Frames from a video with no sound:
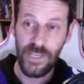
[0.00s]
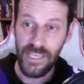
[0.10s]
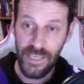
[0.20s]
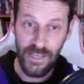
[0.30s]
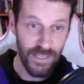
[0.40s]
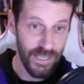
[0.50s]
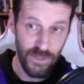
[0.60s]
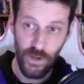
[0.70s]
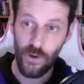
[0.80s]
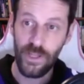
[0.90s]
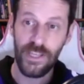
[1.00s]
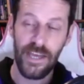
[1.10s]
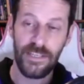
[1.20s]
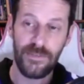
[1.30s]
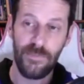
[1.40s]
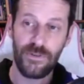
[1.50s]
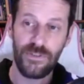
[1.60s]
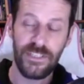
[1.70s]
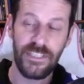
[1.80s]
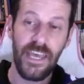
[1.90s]
He he totally let his
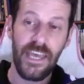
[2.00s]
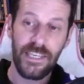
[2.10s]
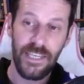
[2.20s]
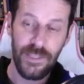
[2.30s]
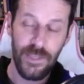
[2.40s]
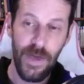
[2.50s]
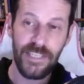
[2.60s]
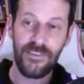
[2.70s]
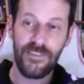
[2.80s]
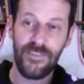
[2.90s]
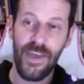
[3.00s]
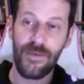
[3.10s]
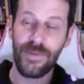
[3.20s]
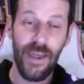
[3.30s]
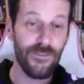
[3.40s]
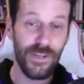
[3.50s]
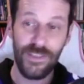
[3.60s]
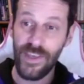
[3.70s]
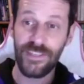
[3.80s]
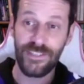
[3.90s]
emotions get the best of him and everyone
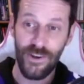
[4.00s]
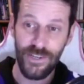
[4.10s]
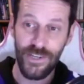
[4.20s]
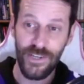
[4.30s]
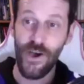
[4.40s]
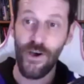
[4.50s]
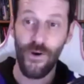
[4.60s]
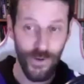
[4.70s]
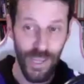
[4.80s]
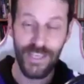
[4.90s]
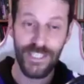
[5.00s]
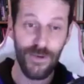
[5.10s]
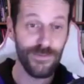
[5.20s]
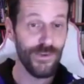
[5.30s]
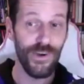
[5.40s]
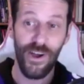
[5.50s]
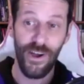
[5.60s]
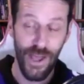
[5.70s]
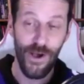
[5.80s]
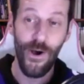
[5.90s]
then started to know, okay, something's going
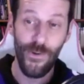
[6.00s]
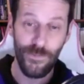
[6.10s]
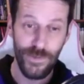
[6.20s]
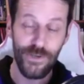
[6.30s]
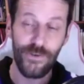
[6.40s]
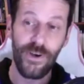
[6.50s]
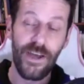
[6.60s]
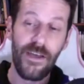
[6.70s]
on at home too